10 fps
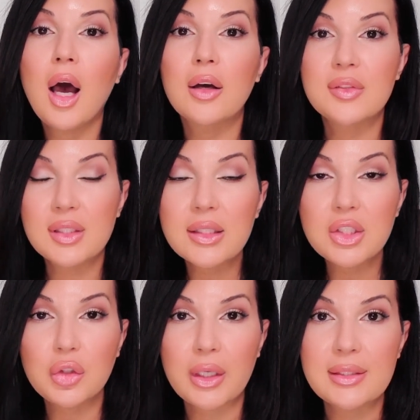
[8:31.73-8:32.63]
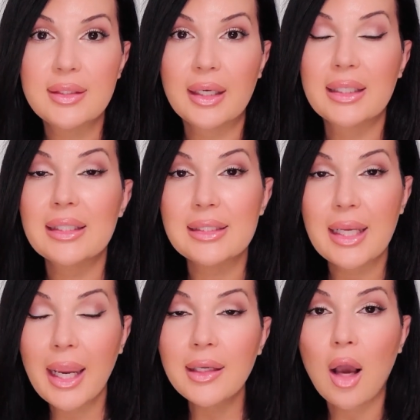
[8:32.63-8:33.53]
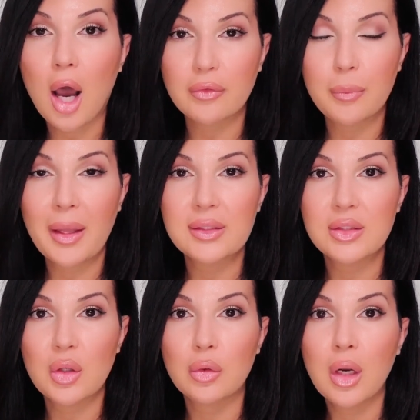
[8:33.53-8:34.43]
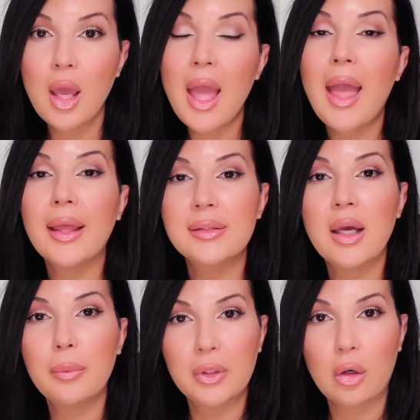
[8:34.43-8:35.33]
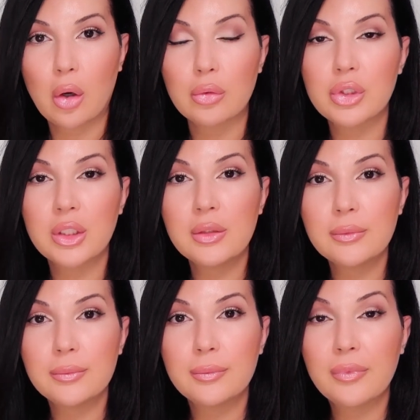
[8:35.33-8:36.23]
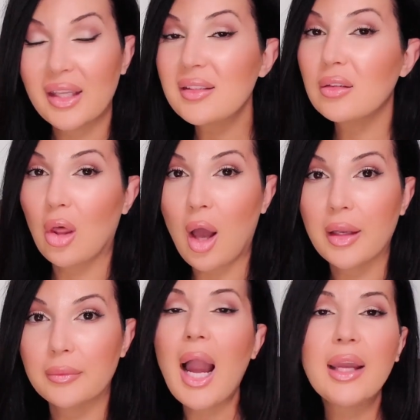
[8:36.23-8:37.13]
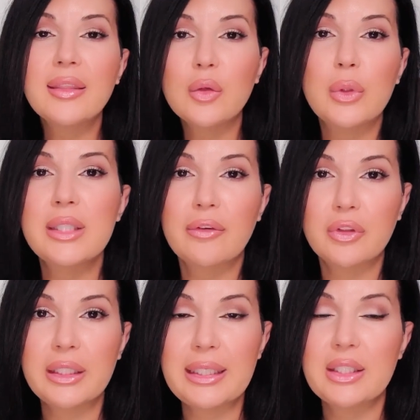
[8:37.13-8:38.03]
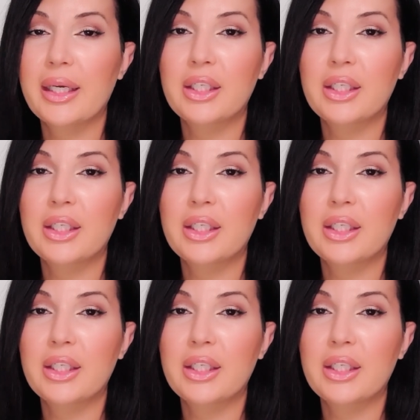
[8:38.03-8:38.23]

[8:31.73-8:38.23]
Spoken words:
of sunscreens that contain oxybenzone end up in our ocean? That's a lot. I think we definitely need to